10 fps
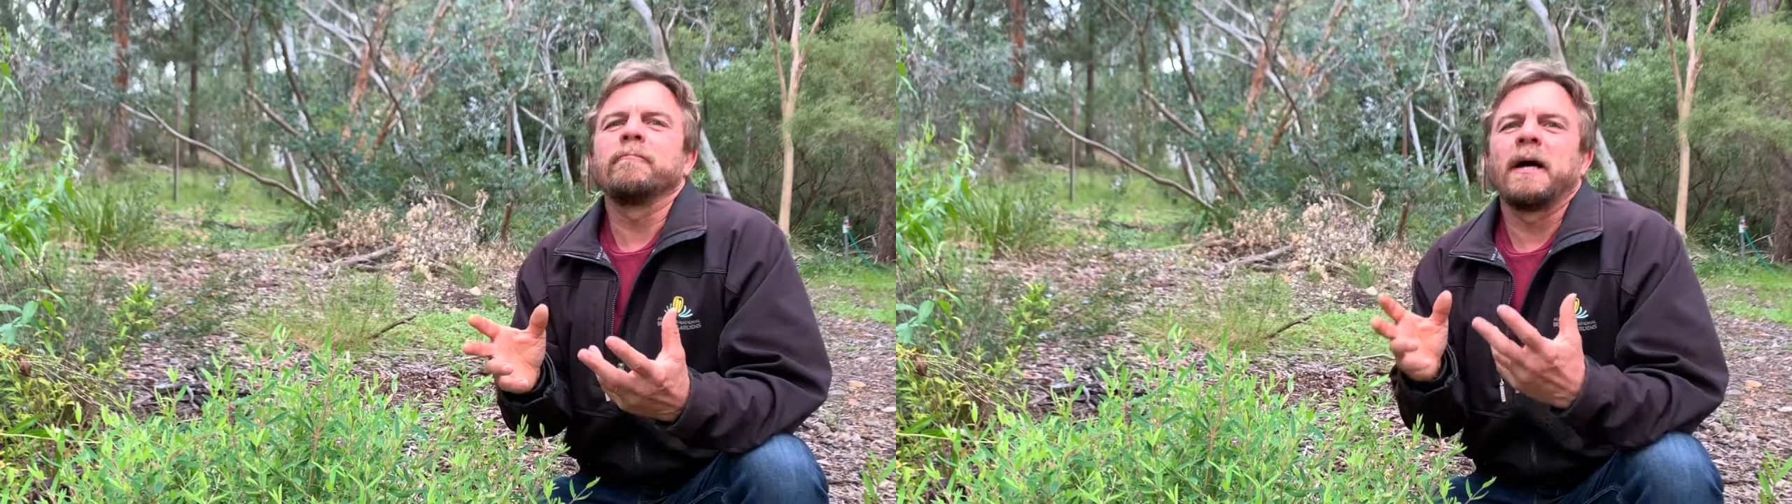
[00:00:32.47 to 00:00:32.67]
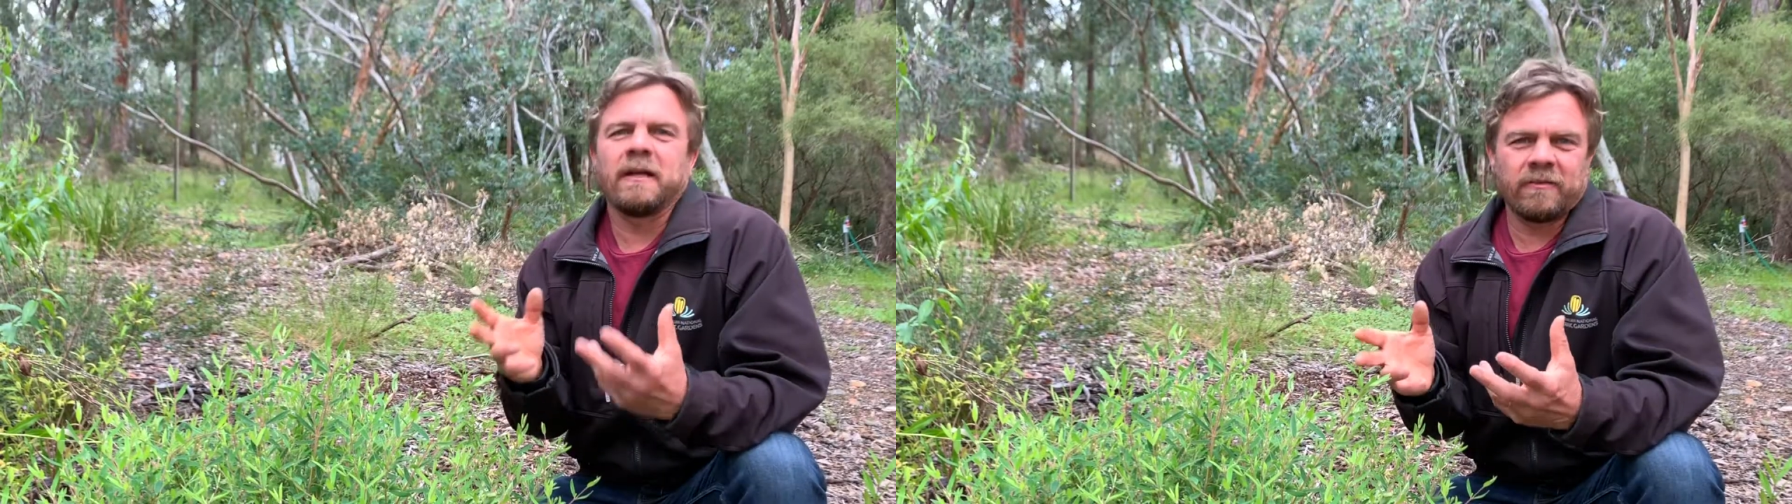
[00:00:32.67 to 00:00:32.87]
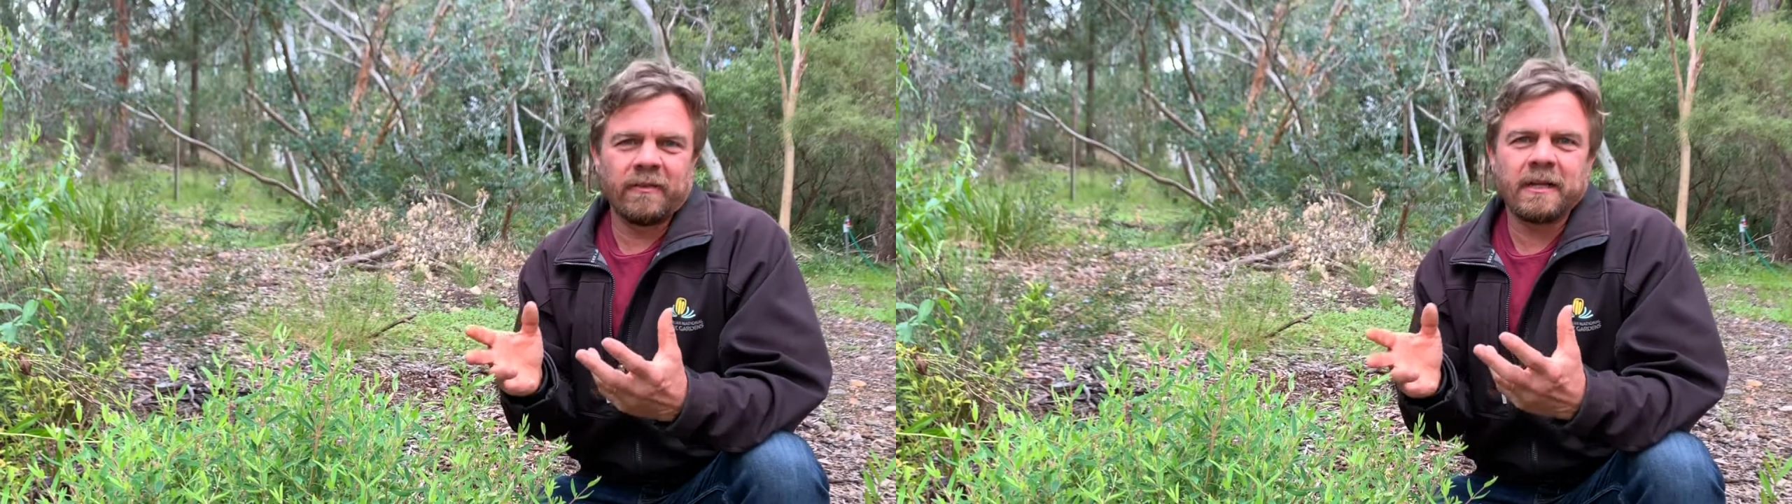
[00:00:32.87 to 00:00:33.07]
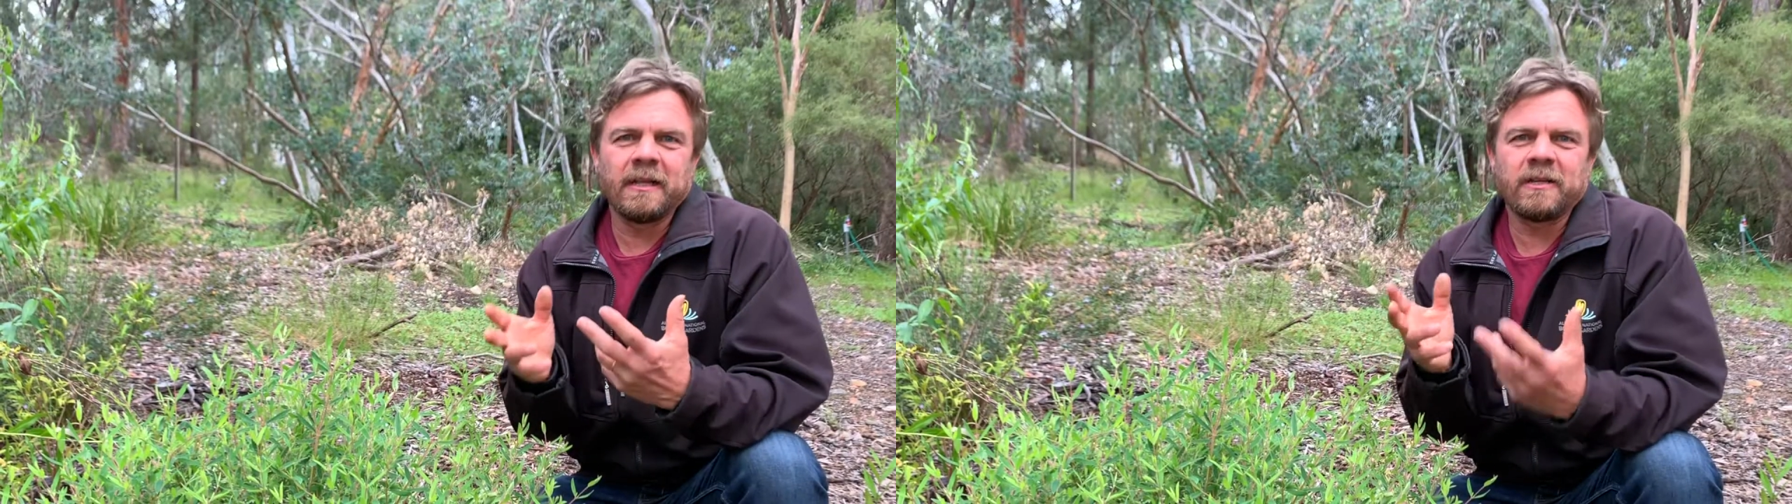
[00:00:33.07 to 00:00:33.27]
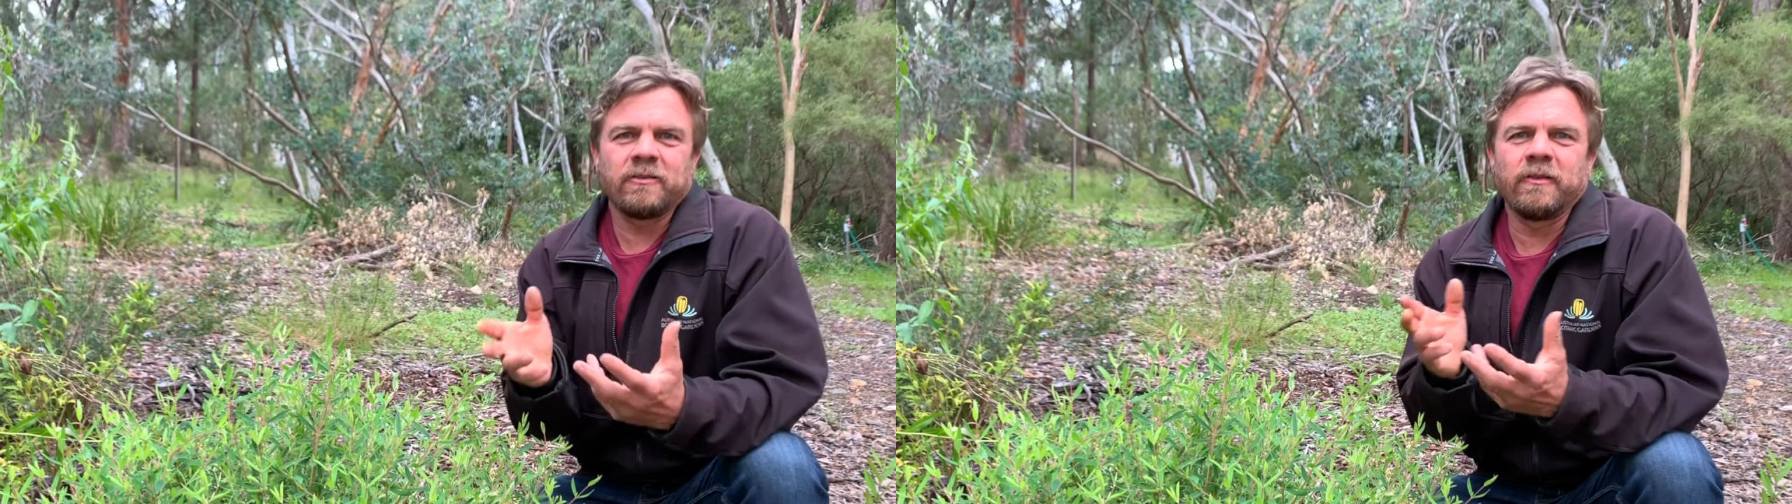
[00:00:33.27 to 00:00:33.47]
parts of the
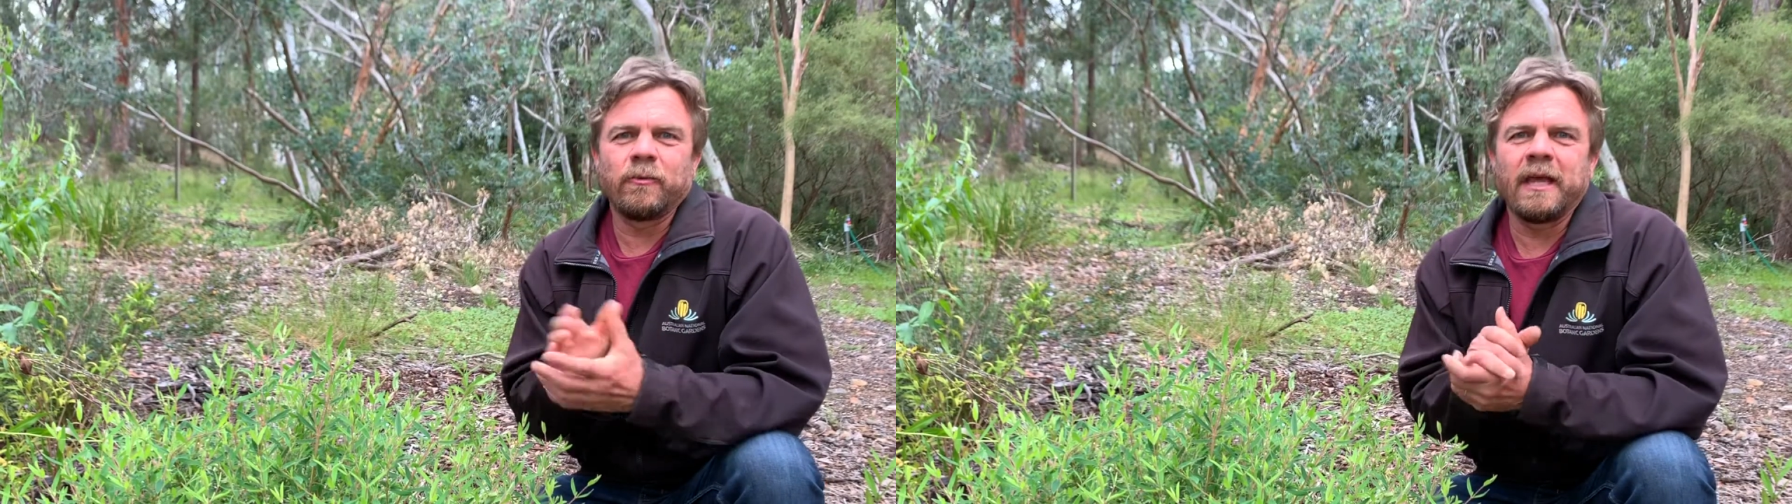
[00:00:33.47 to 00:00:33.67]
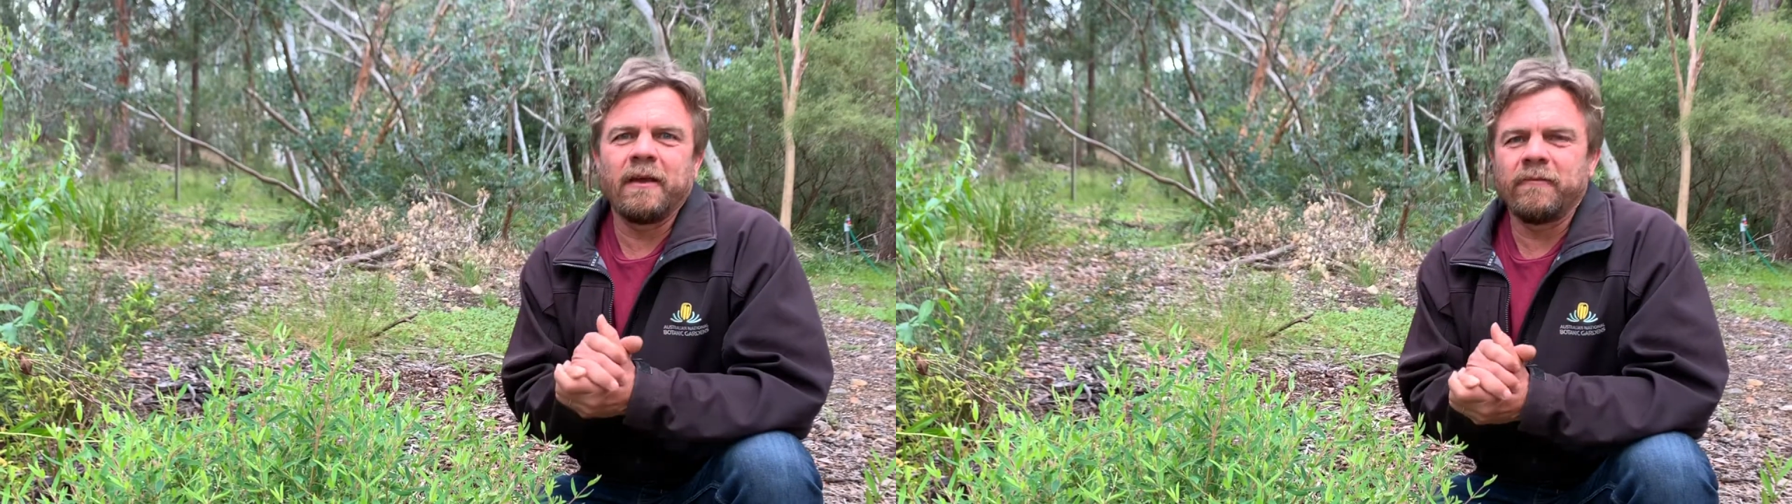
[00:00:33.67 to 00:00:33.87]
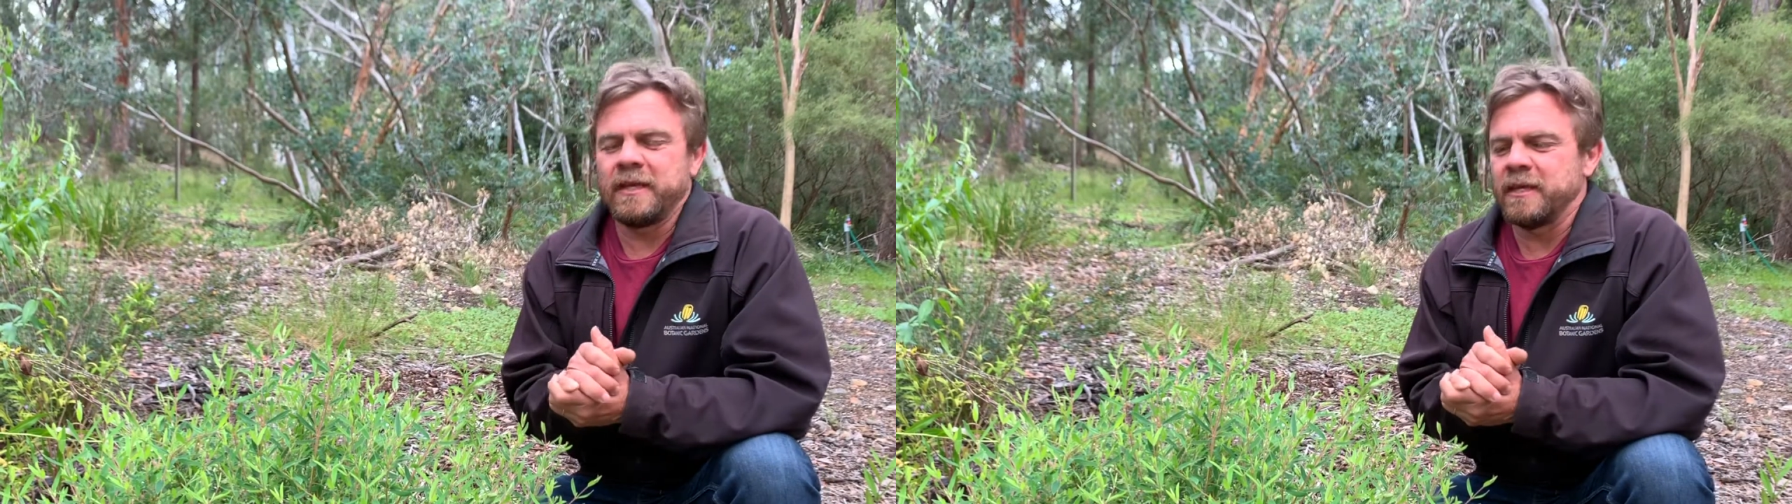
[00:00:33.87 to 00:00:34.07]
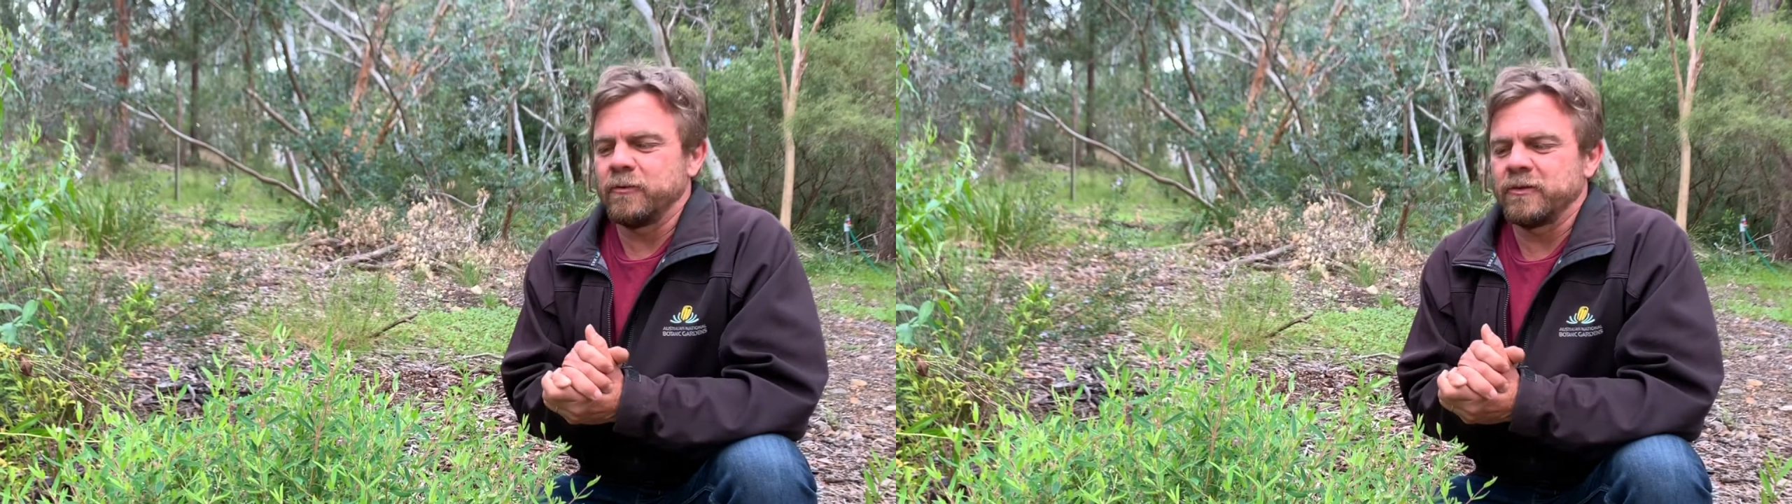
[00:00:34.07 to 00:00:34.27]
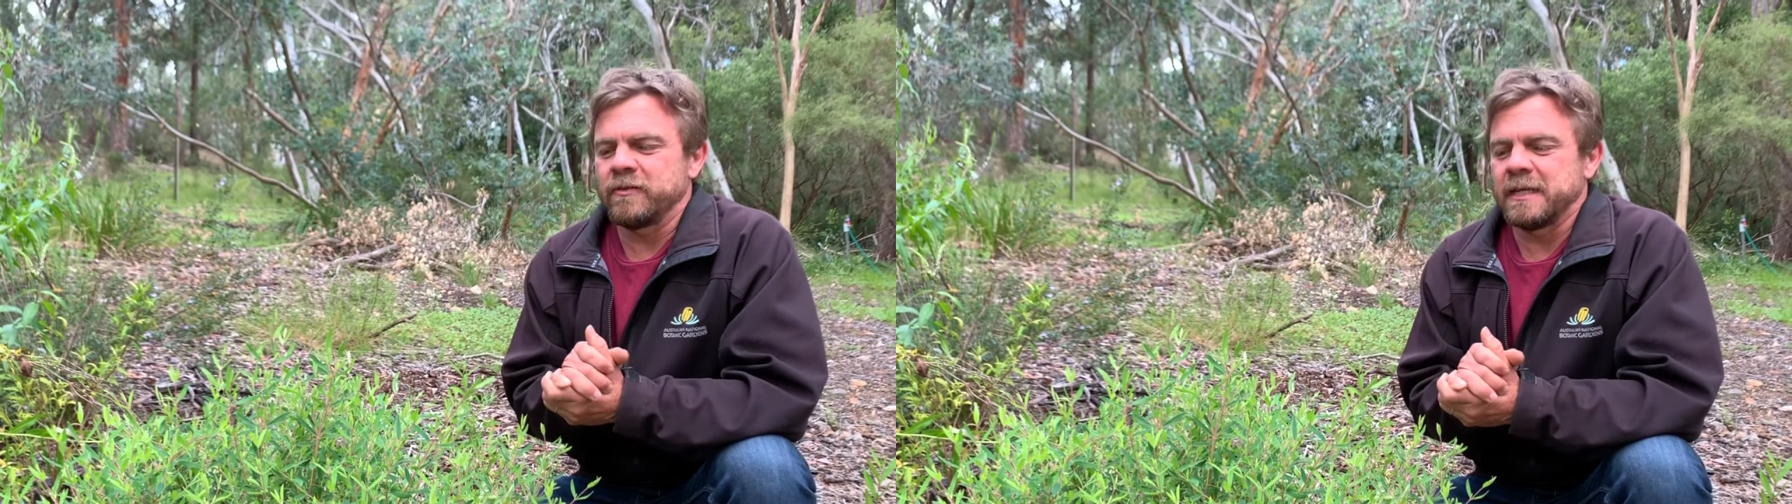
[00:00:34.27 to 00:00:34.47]
collection that we have here
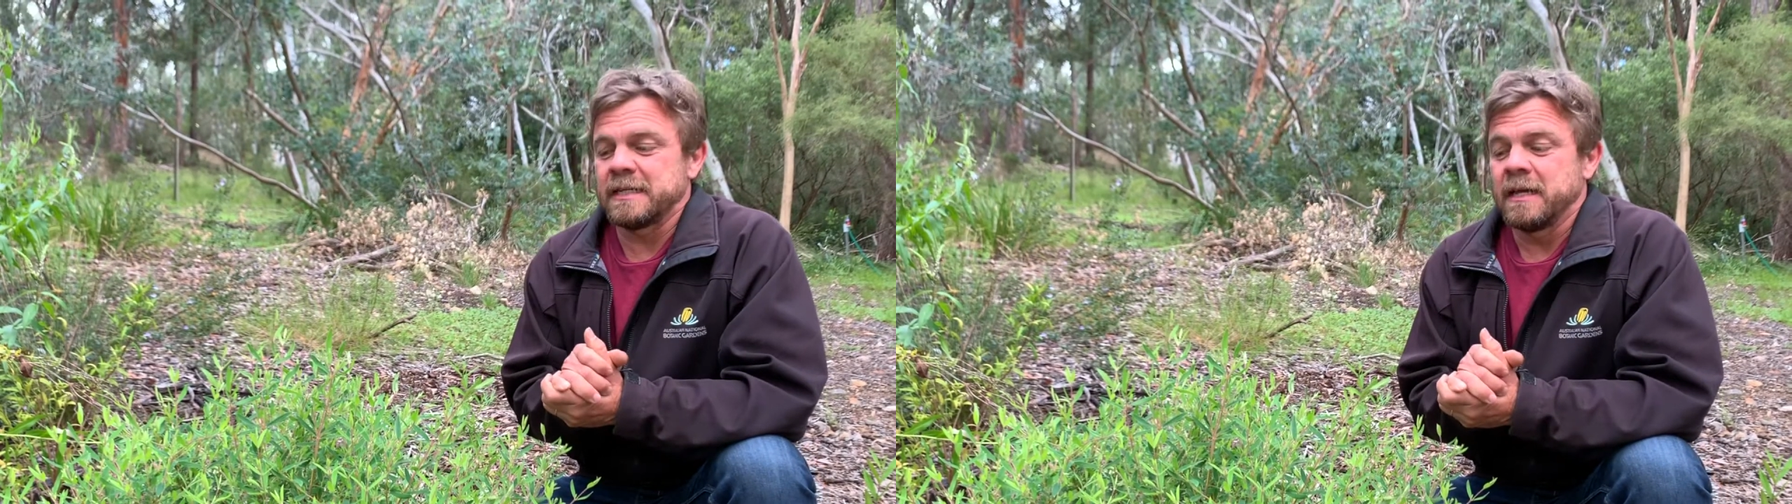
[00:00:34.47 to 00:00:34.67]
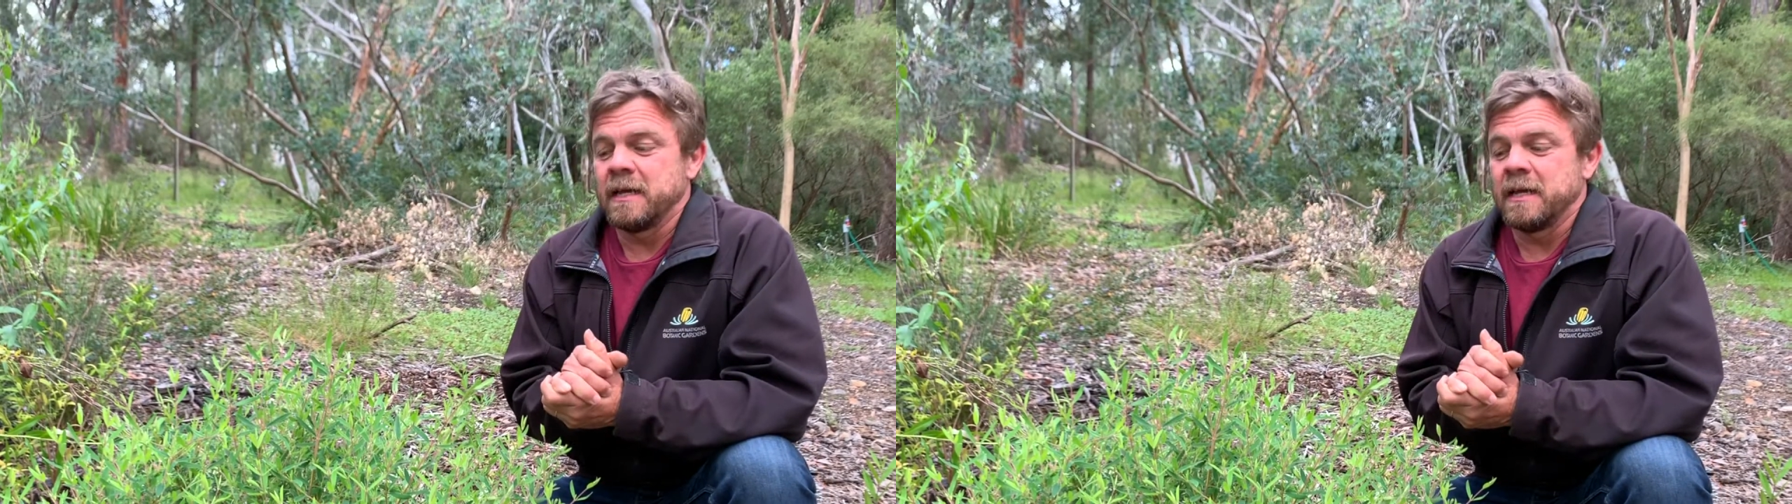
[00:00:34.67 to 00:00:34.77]
is that